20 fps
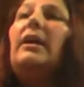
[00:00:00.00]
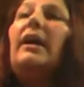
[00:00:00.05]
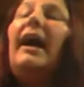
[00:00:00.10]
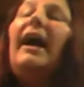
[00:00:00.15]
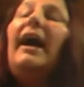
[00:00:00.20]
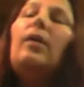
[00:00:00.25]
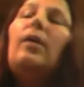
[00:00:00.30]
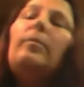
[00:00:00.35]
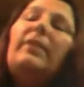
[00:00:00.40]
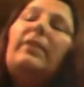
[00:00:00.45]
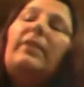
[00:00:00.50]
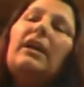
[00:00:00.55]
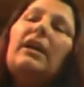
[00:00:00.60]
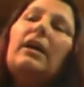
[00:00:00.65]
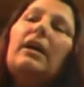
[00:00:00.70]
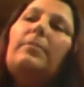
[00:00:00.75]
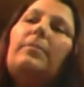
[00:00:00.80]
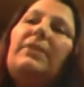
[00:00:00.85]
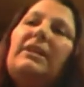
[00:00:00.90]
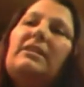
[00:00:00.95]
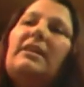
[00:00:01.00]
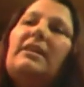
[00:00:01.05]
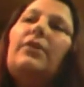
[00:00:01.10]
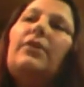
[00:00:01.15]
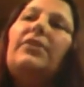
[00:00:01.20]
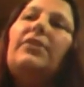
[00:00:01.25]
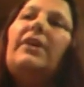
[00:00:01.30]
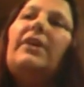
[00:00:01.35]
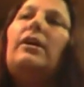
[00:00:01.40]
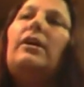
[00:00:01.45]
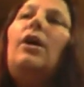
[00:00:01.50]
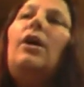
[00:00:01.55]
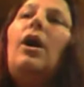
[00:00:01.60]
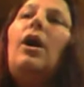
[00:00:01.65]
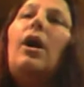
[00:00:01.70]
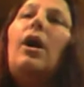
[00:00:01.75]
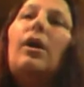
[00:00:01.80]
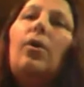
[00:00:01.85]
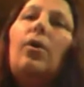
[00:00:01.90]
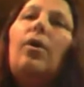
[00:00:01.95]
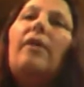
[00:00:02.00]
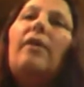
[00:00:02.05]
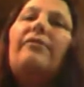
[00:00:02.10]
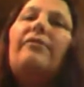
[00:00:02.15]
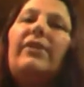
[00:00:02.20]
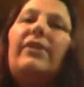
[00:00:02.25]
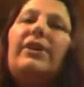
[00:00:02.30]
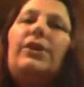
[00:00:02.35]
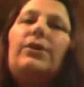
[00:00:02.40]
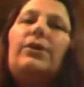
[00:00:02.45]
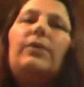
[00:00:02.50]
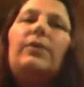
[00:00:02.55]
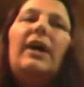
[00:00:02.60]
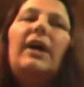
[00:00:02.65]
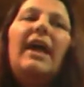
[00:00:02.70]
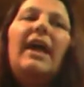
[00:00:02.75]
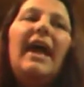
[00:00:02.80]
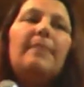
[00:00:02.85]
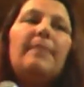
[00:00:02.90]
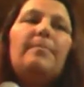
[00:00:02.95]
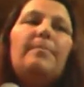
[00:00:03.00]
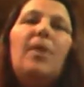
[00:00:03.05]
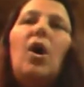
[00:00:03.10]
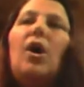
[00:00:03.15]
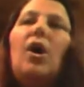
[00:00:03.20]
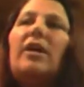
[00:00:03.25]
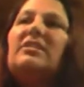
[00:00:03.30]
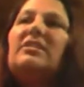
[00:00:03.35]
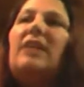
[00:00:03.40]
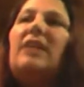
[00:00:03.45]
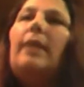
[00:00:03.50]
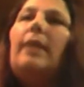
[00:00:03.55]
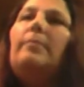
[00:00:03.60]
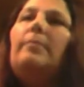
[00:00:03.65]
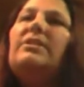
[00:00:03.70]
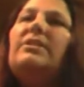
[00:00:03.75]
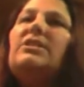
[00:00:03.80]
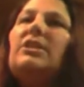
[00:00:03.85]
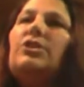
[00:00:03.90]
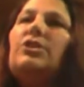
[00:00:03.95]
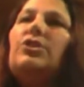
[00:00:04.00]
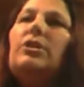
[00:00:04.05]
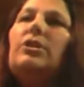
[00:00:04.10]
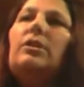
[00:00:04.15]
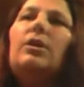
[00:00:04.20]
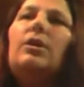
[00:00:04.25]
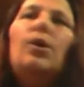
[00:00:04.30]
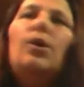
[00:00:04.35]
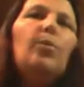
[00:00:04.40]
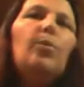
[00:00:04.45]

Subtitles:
How many companies out there are offering you a part-time position